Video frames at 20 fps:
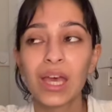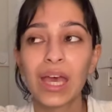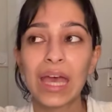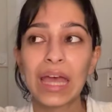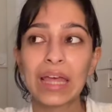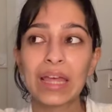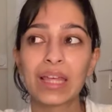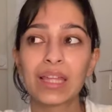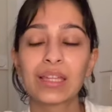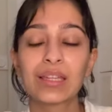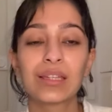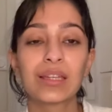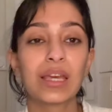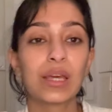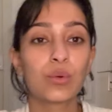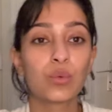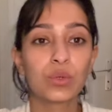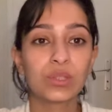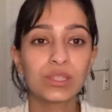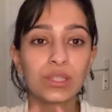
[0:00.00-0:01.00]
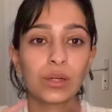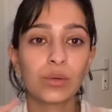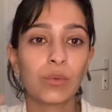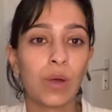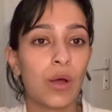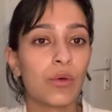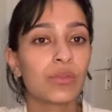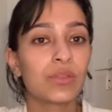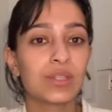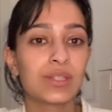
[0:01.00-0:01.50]
And it was
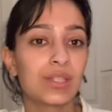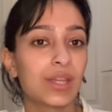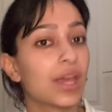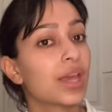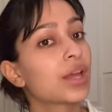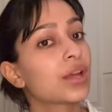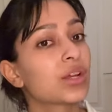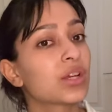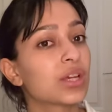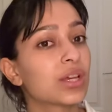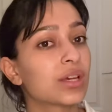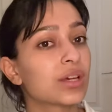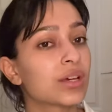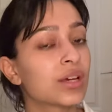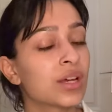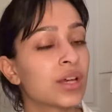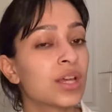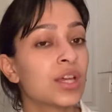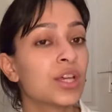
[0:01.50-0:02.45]
around this area.